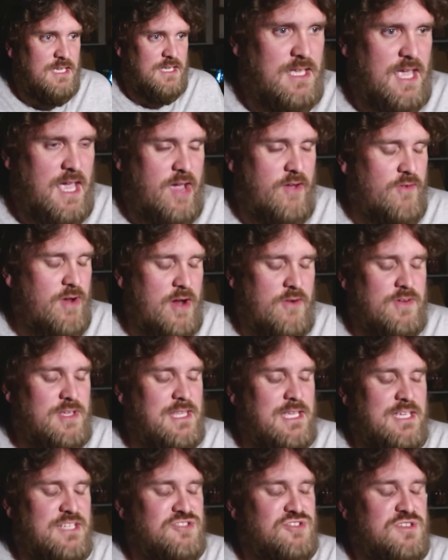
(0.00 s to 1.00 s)

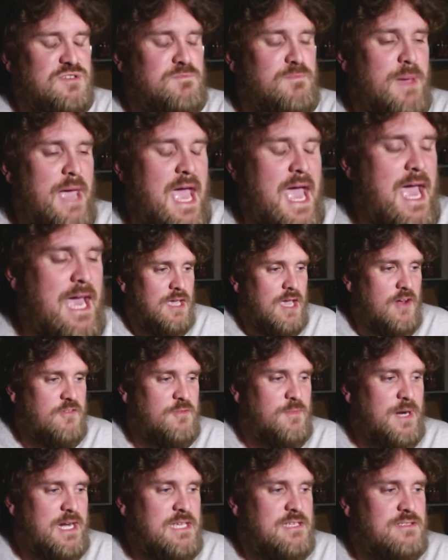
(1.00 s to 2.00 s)
everything is just bad.
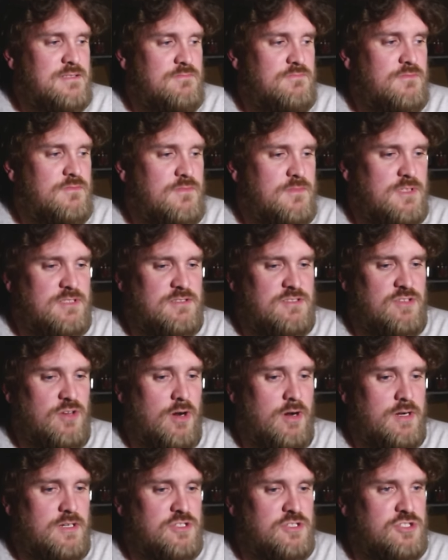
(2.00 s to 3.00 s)
Everybody's
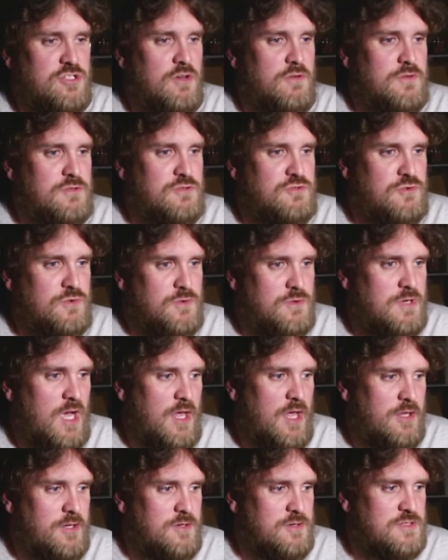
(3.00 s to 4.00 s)
starting to show their true
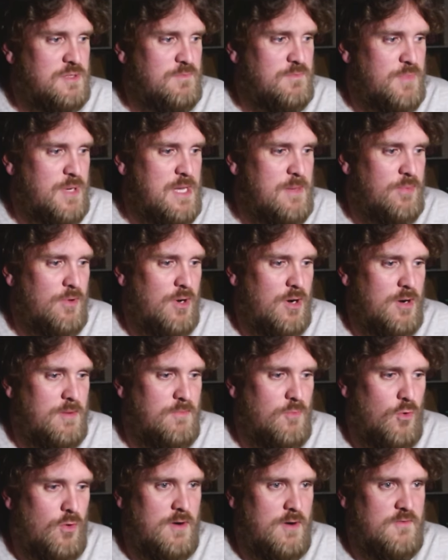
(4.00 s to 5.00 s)
colors, and people are
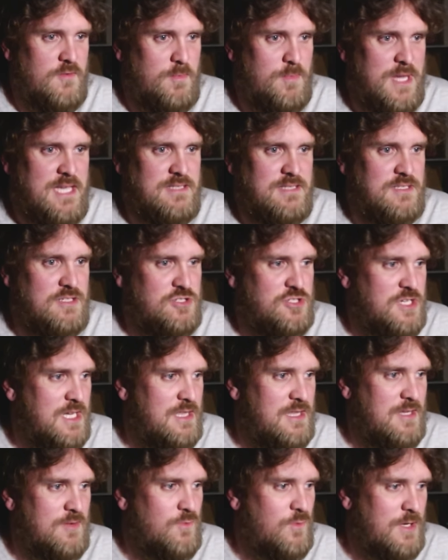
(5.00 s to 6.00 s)
more of a piece of
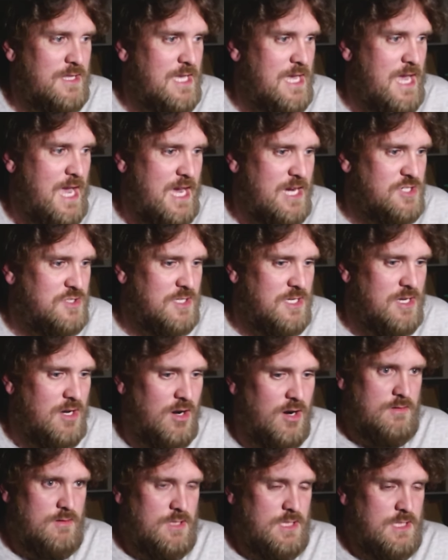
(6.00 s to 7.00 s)
shit than what they actually
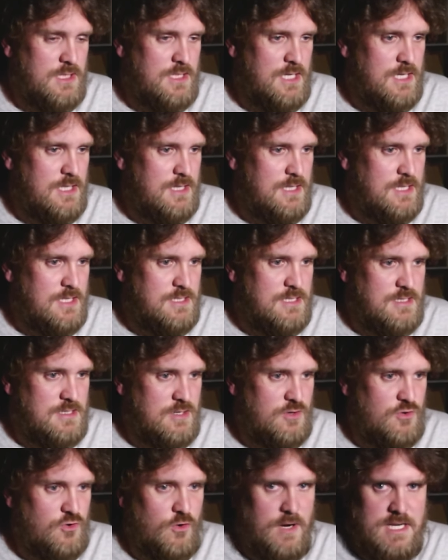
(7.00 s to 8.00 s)
are. This is
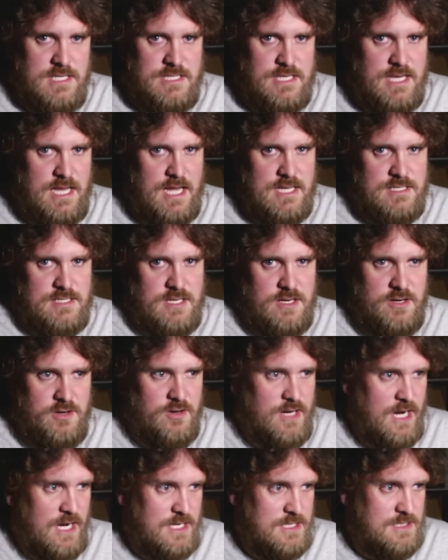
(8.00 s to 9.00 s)
a crazy ass
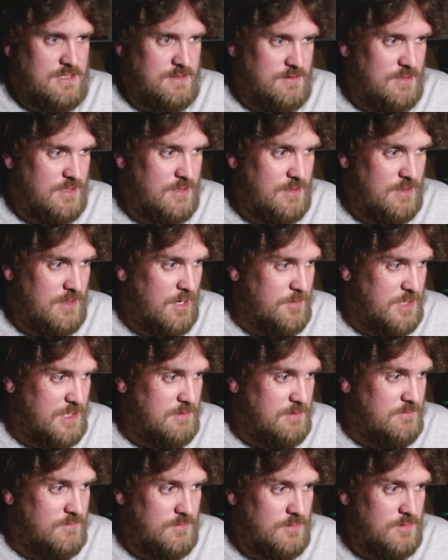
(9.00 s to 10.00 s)
year, guys. I
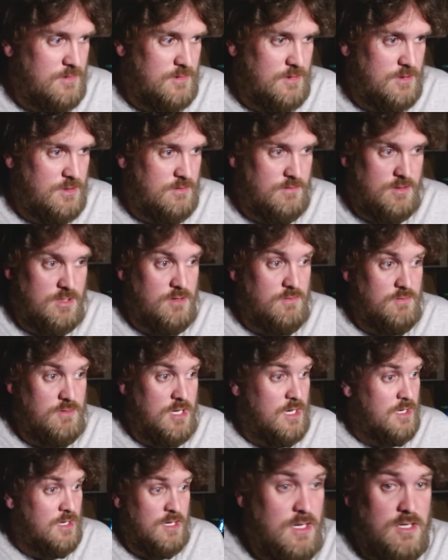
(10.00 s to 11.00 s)
mean,
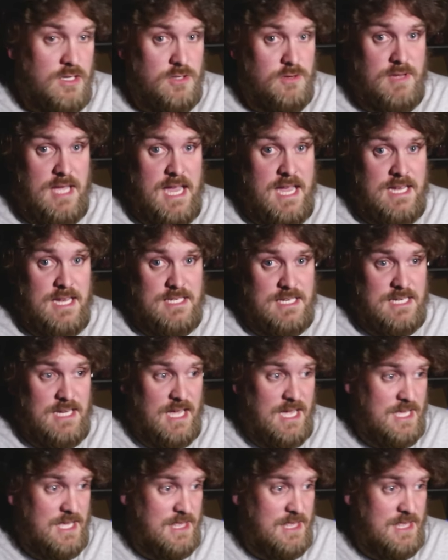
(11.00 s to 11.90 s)
you can't deny